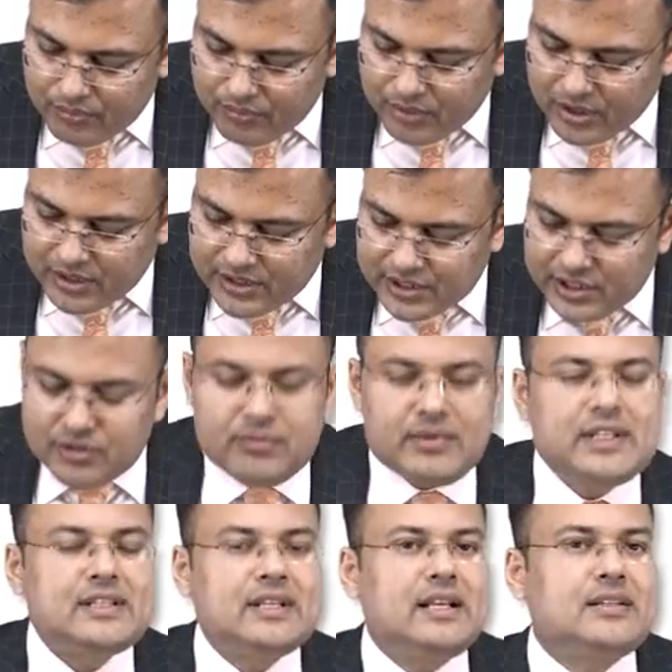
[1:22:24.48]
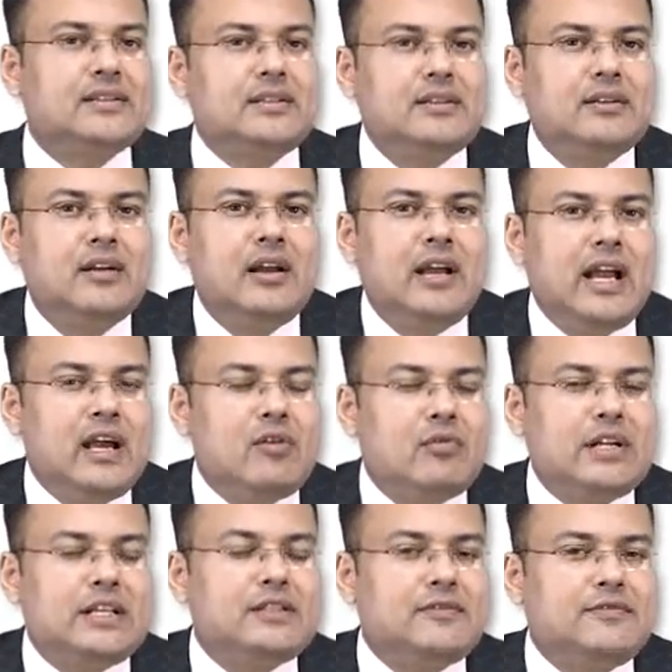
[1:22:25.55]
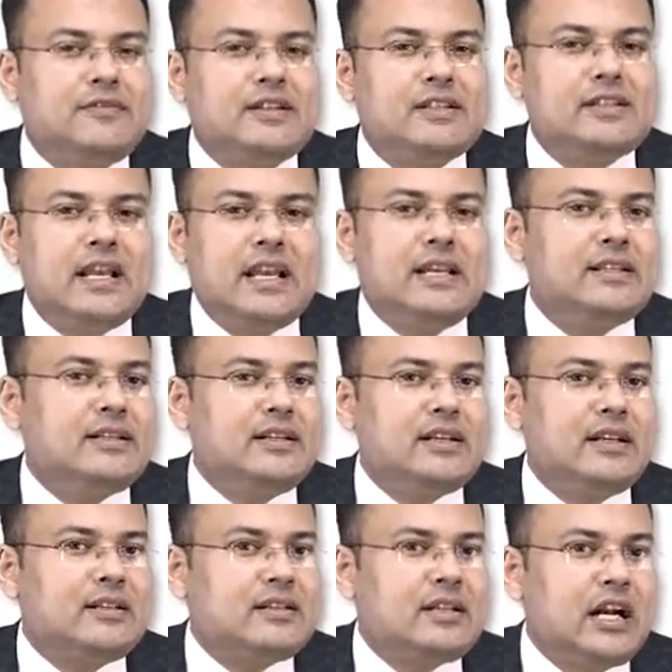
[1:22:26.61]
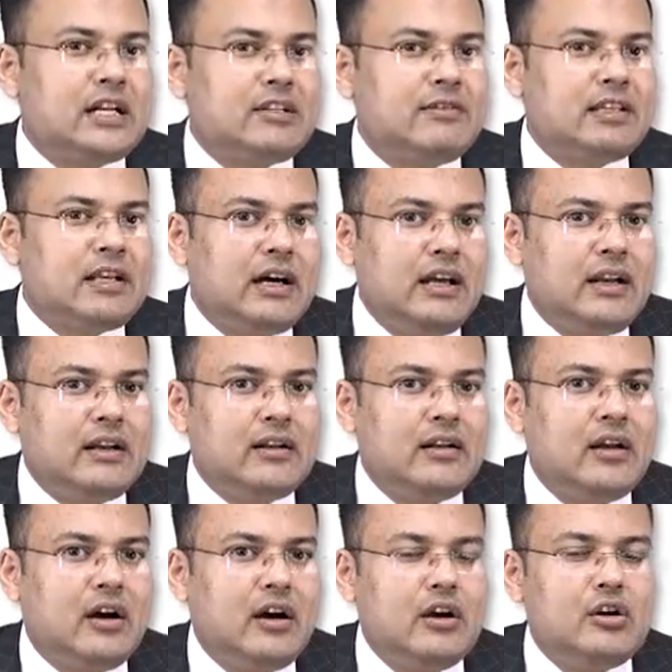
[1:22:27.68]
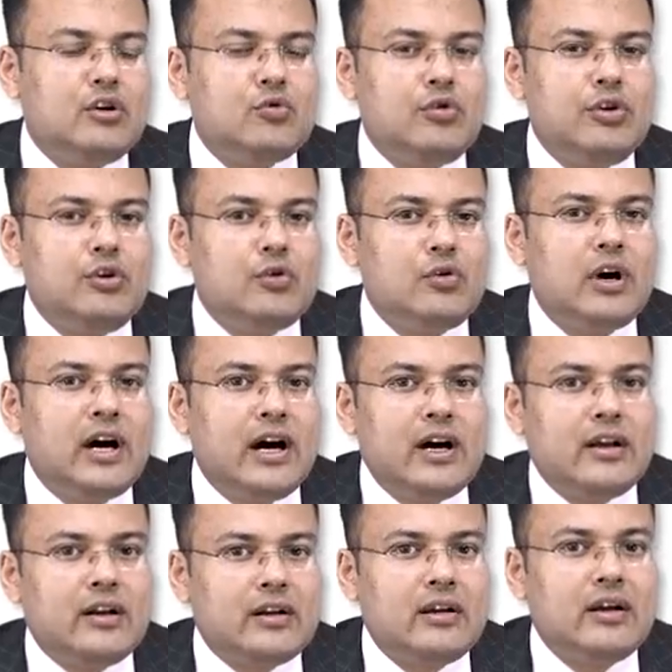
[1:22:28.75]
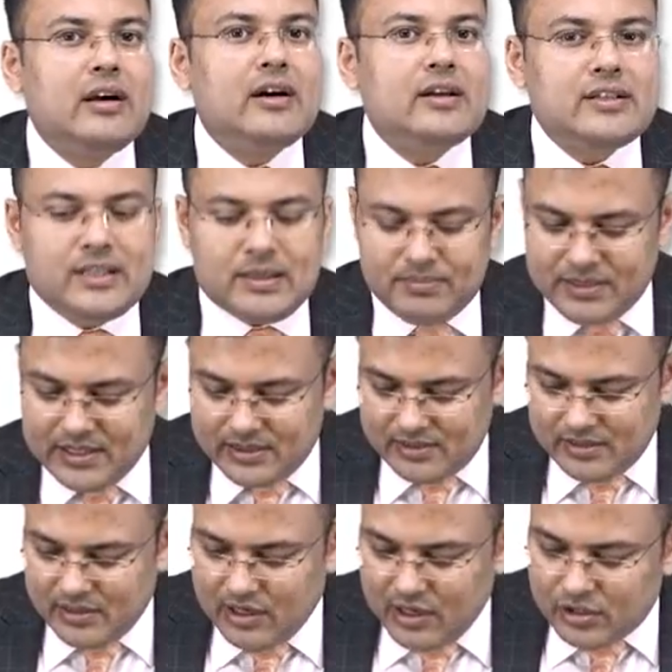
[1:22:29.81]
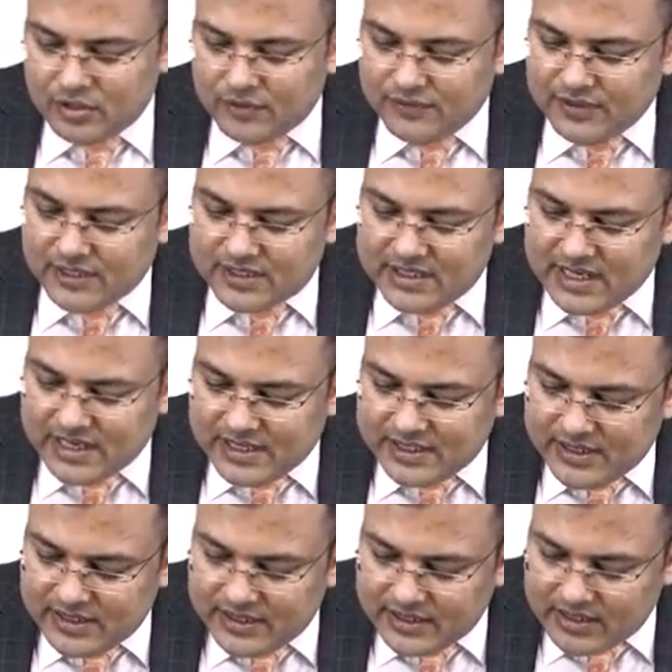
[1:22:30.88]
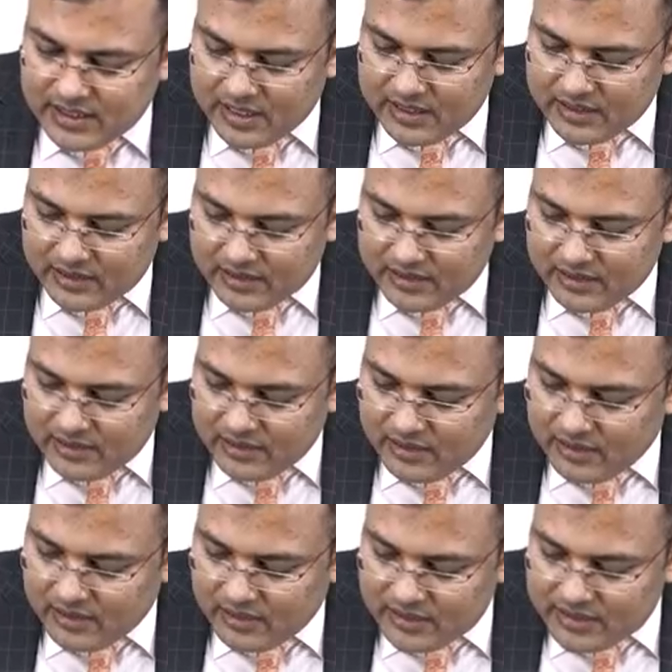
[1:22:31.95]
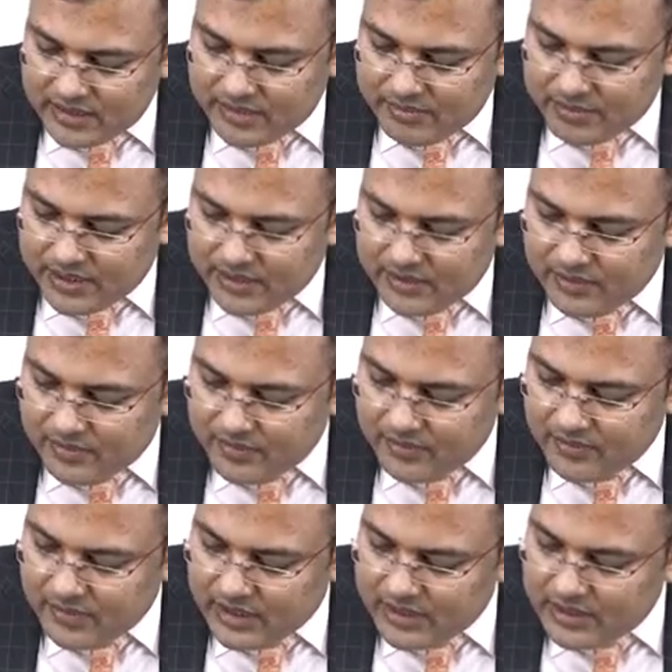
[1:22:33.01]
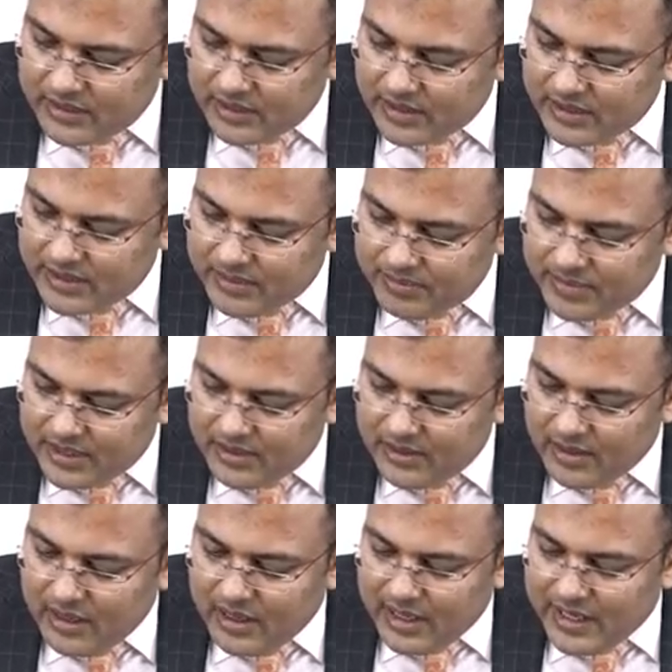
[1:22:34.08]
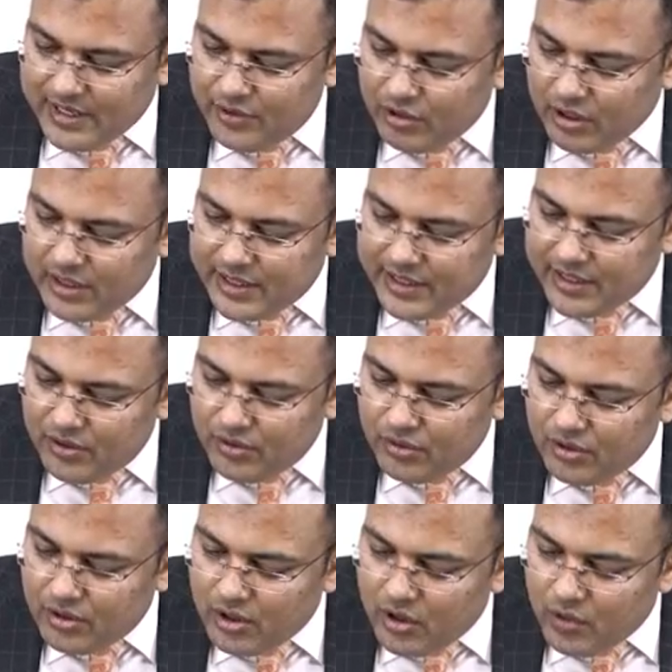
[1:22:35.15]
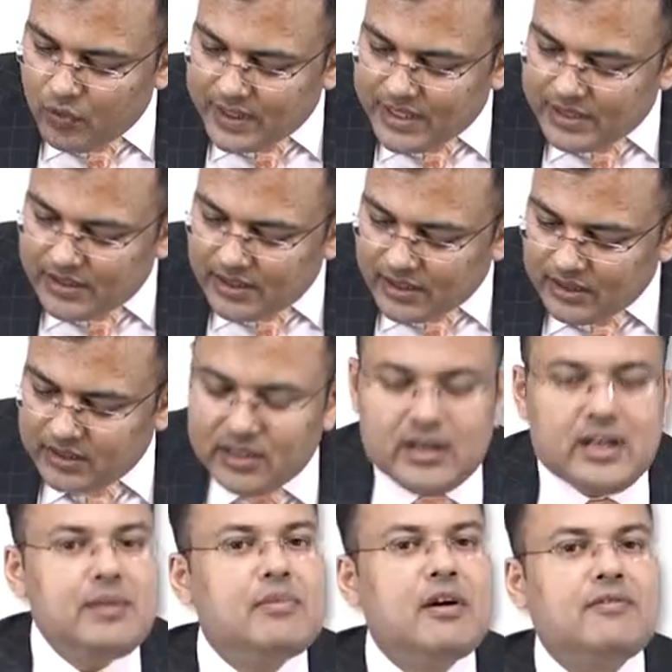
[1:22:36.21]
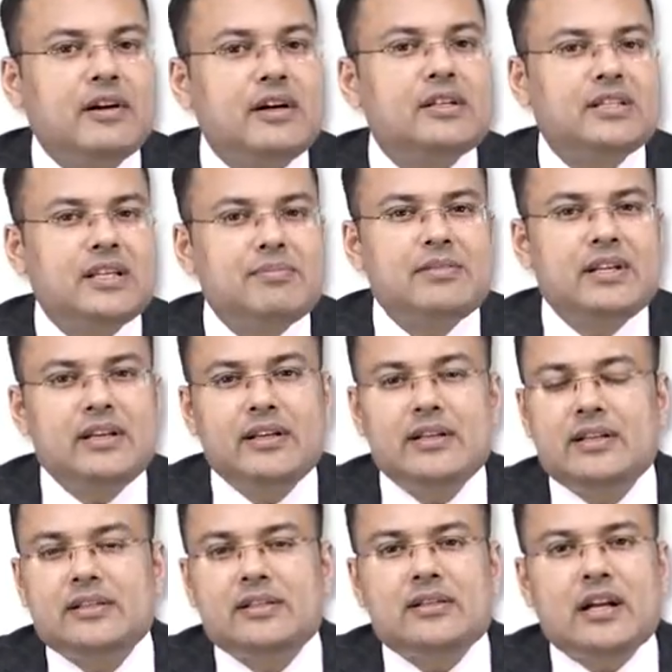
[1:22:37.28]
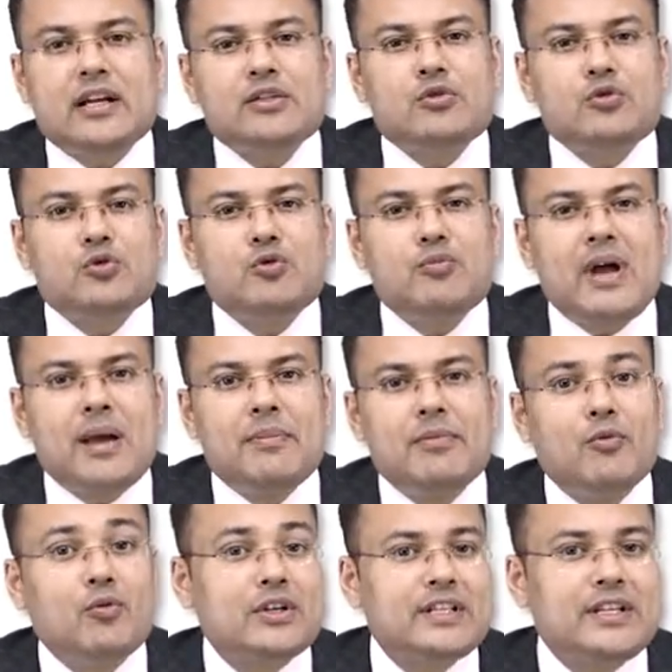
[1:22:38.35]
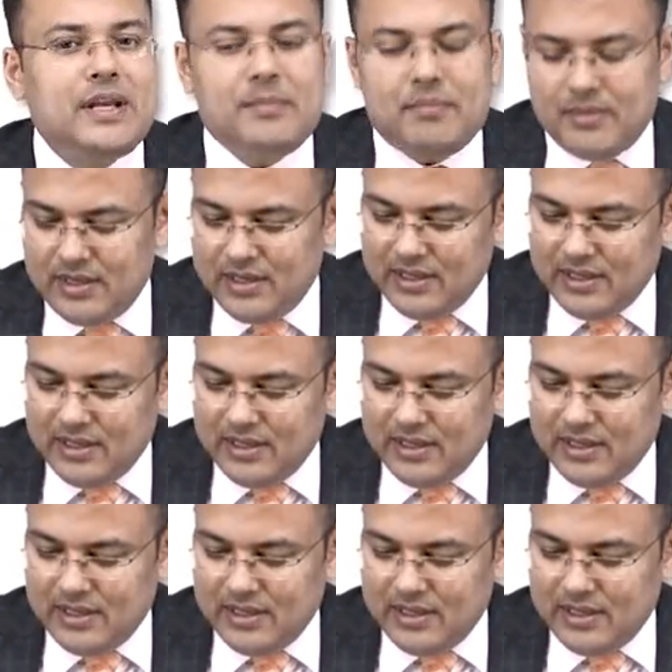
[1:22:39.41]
positive breast cancer. And what is the first line agent? It starts with HER2 new, Herceptin. So first line agent is Herceptin. It is Herceptin, and you already know what is the other name of Herceptin. It is trastuzumab. What's the name?